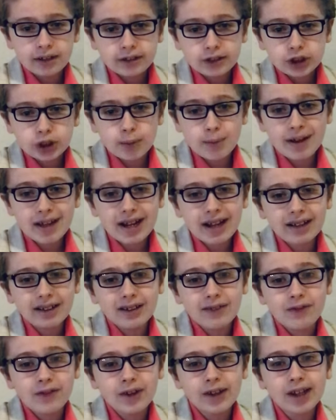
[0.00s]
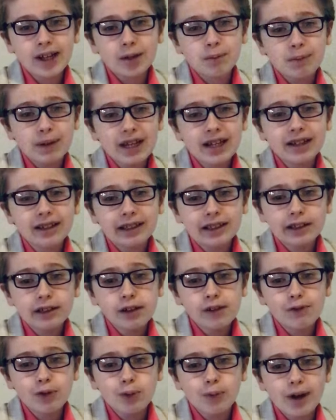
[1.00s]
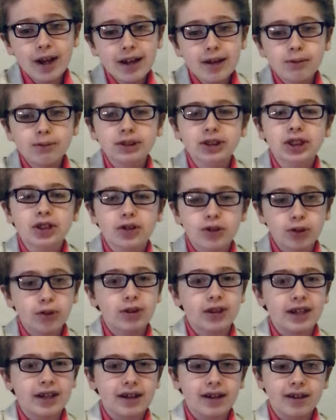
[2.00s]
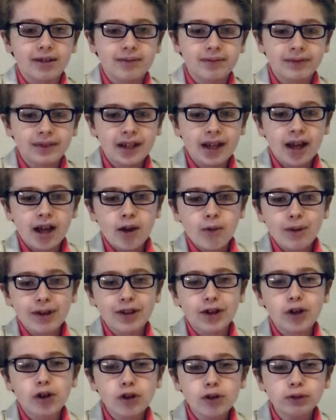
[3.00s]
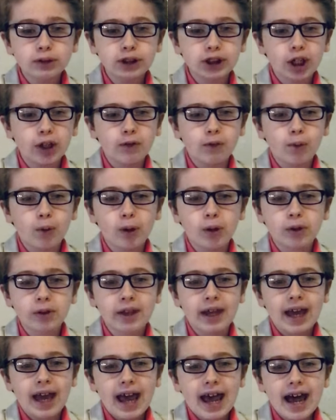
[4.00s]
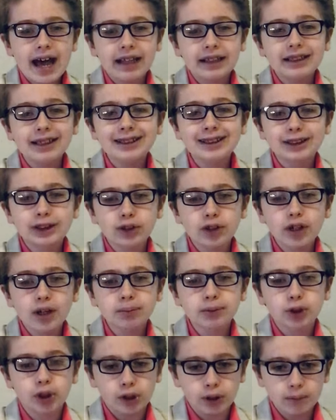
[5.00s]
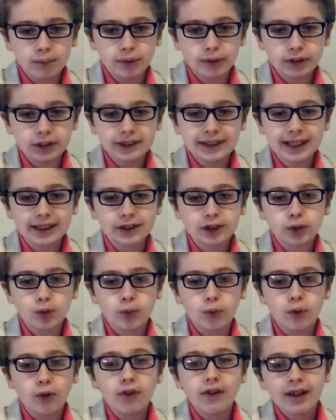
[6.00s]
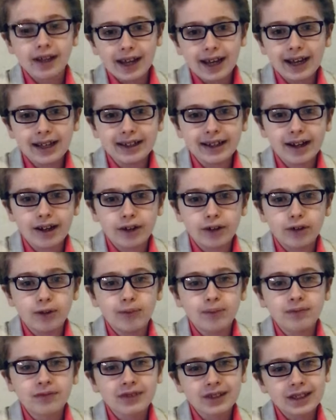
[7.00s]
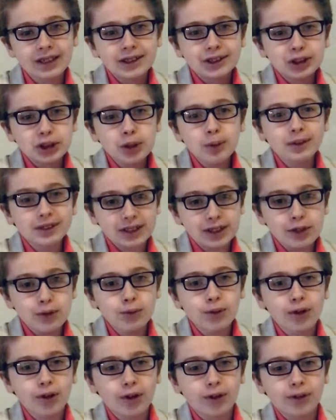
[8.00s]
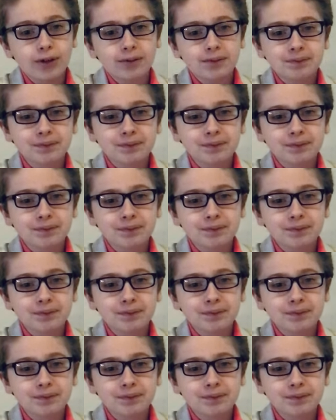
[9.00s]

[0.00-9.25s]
She made Ellie feel like being a little overweight was a good thing. With her new self worth, Ellie stood up to her bullies at school and at home. She was a new girl.